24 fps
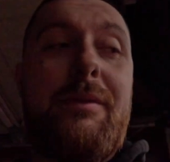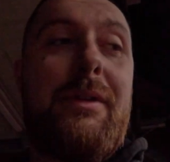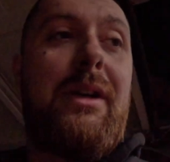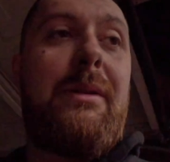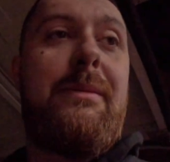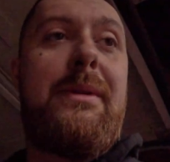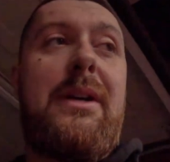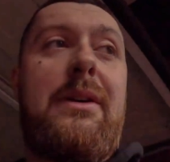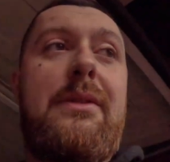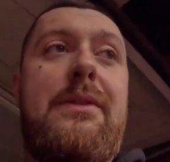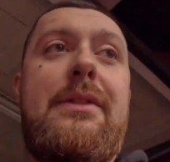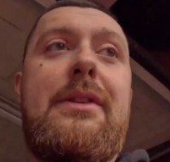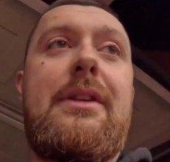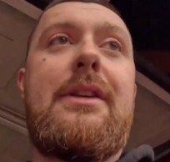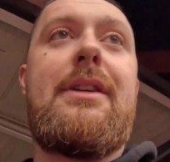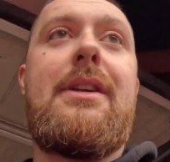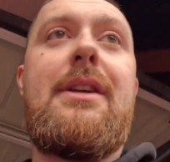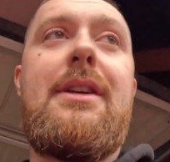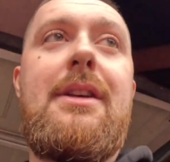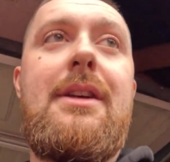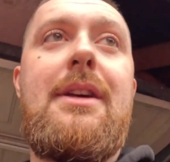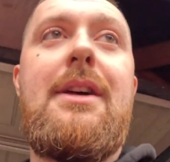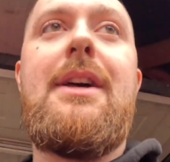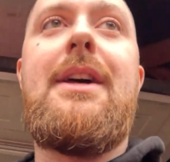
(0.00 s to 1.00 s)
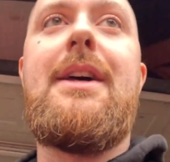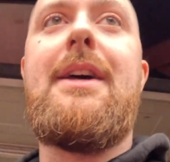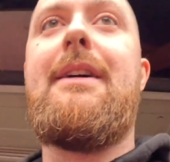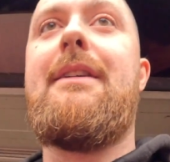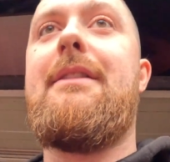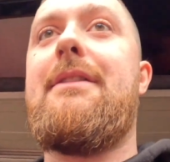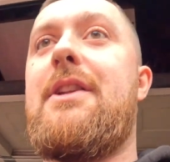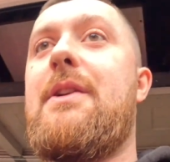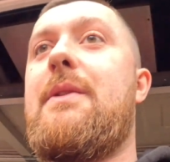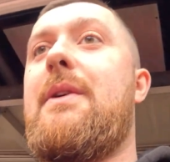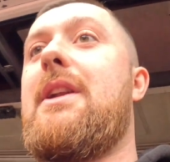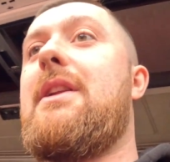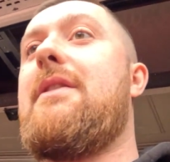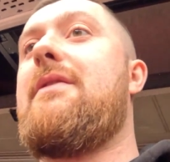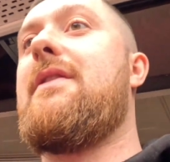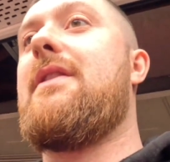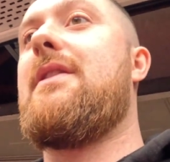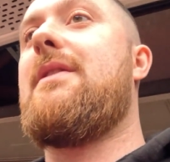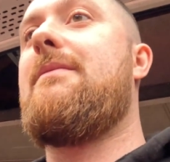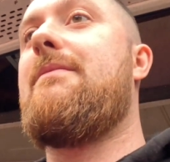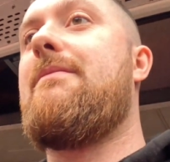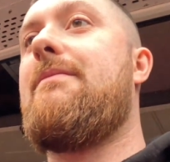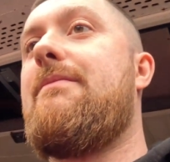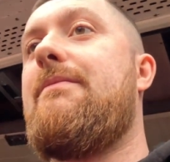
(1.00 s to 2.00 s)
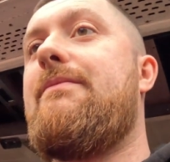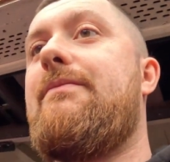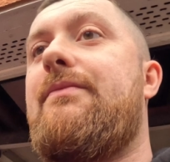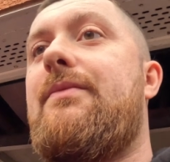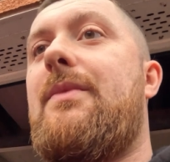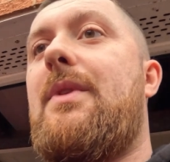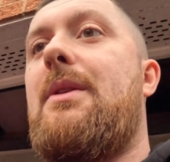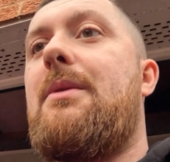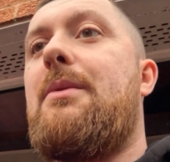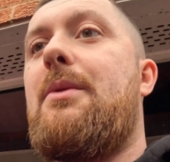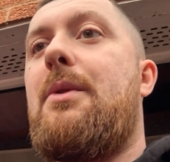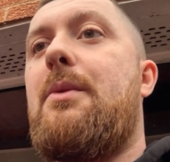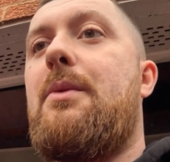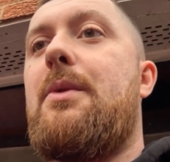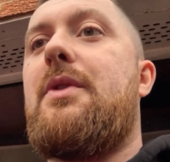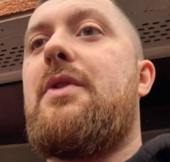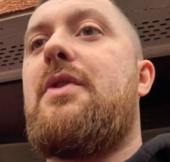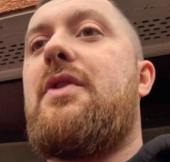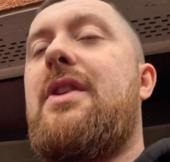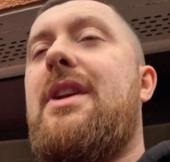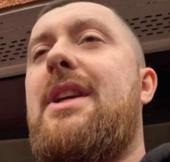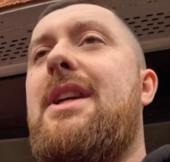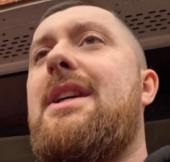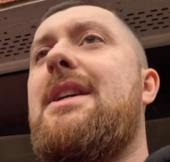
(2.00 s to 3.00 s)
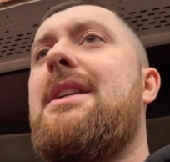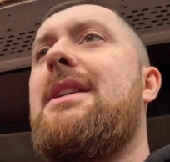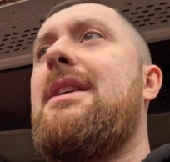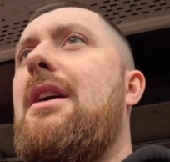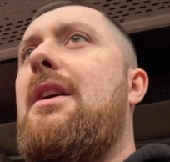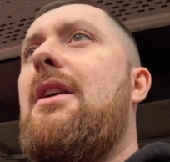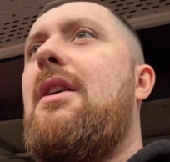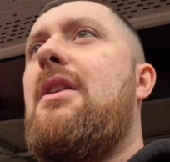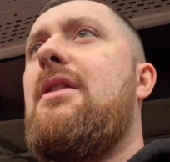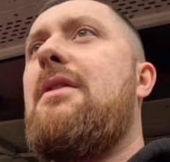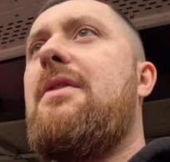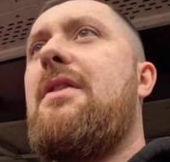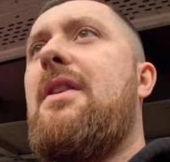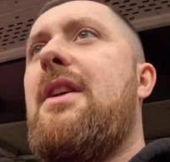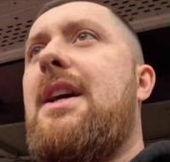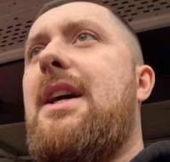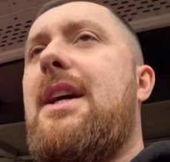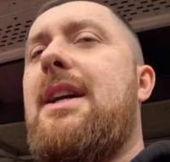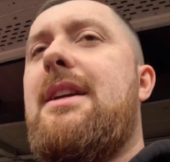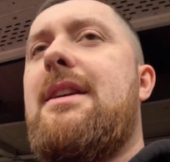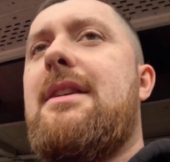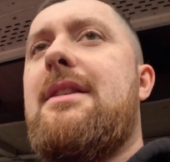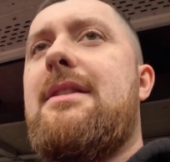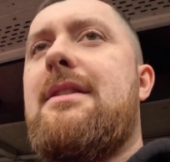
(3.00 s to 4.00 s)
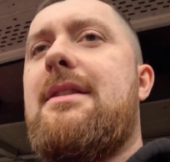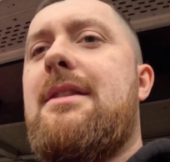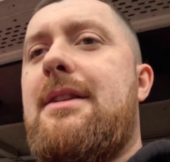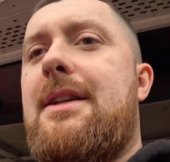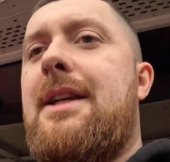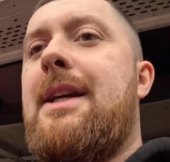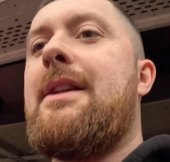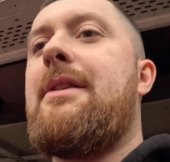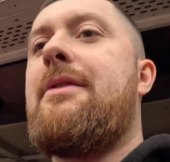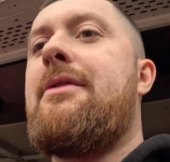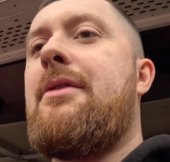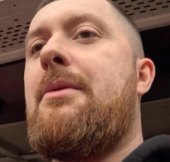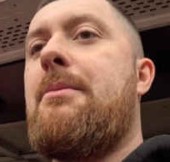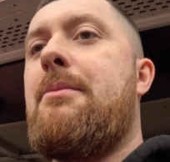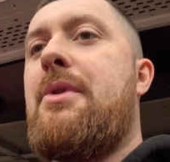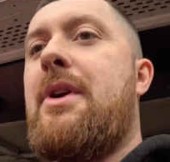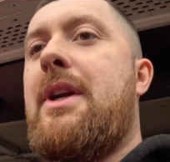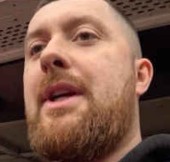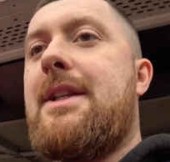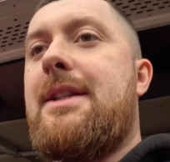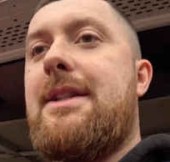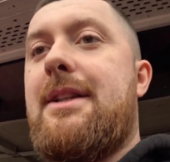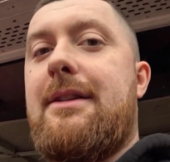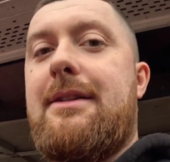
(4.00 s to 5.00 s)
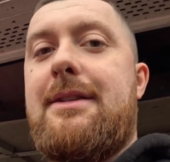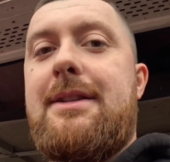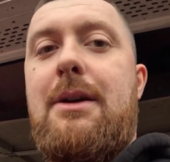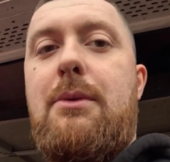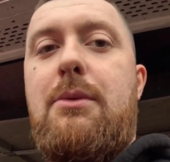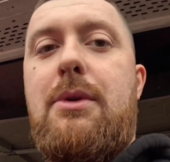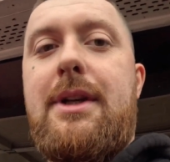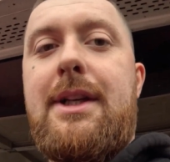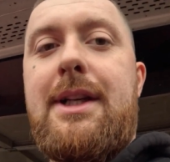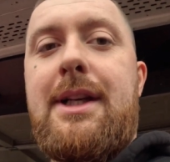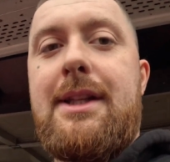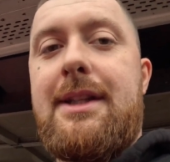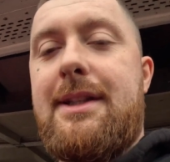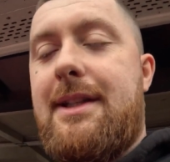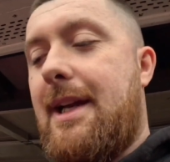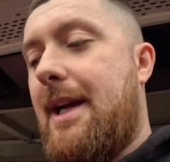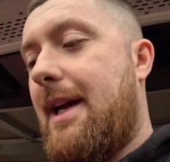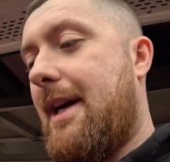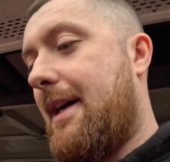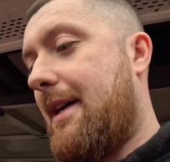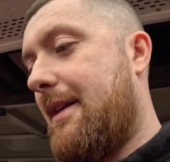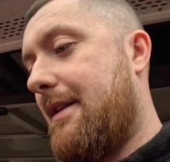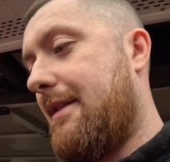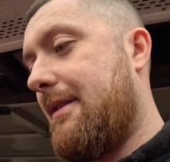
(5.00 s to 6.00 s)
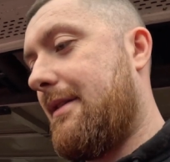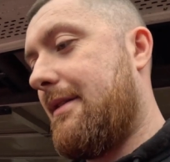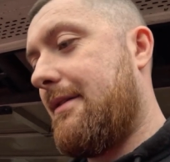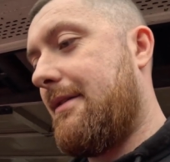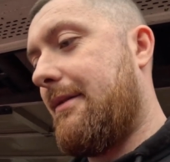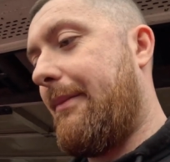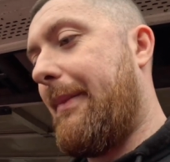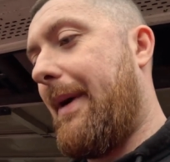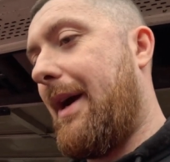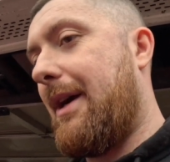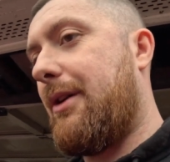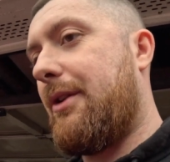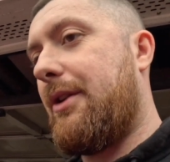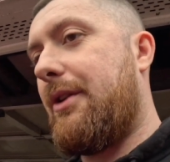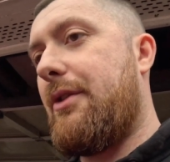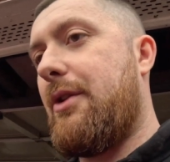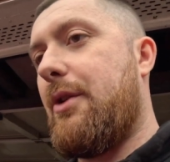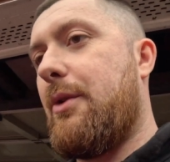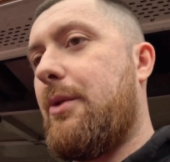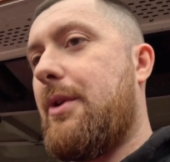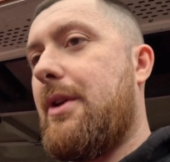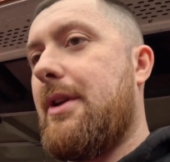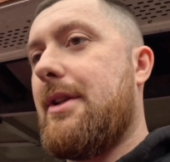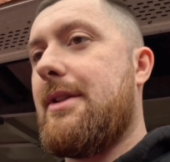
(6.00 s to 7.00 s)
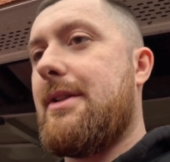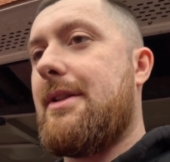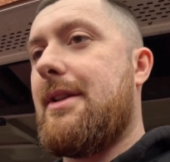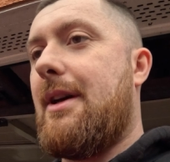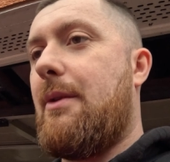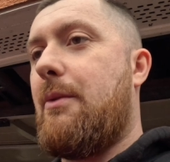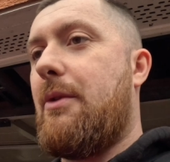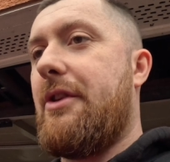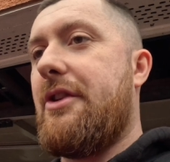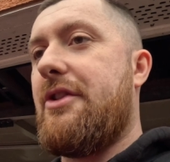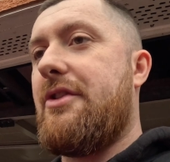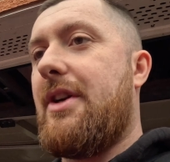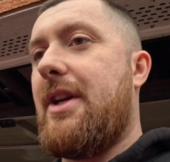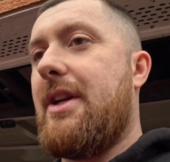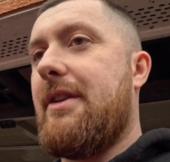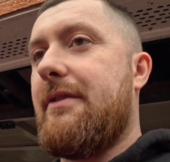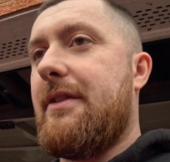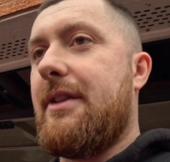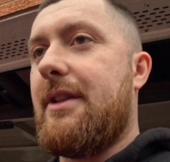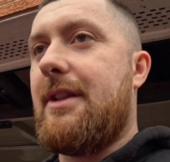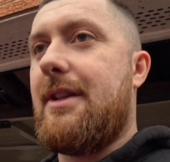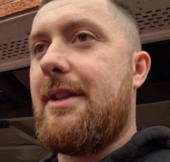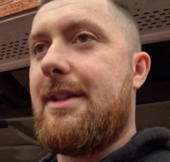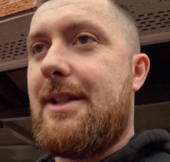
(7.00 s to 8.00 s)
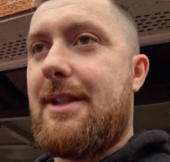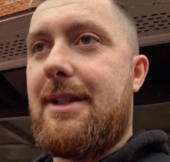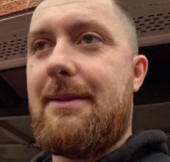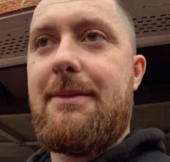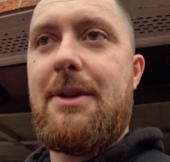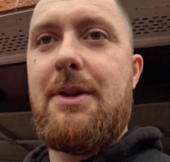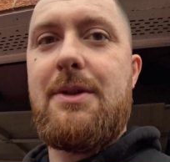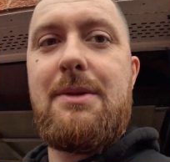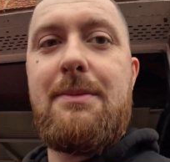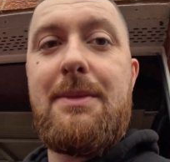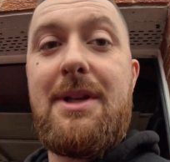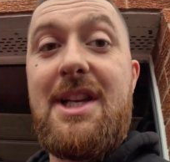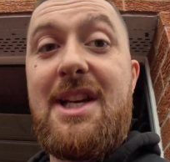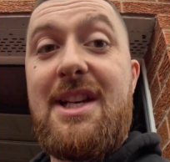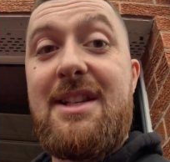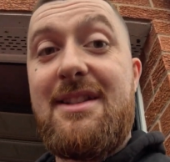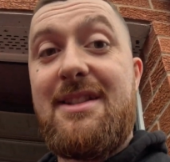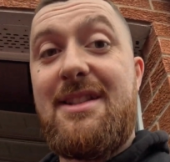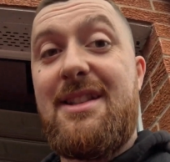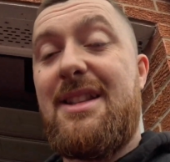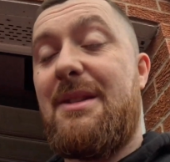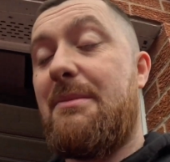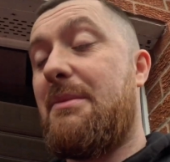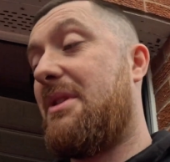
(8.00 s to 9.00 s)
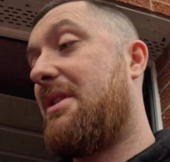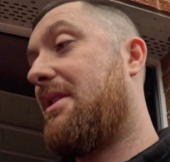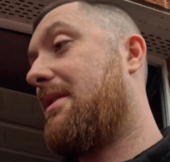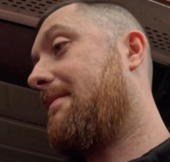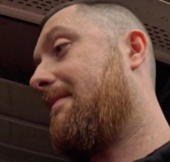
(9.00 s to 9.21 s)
going to be able to do anything, but we'll see. Hopefully I can get the front brakes done because I want to get this car back on the road because I want to drive it because I'm using my hands at the minute.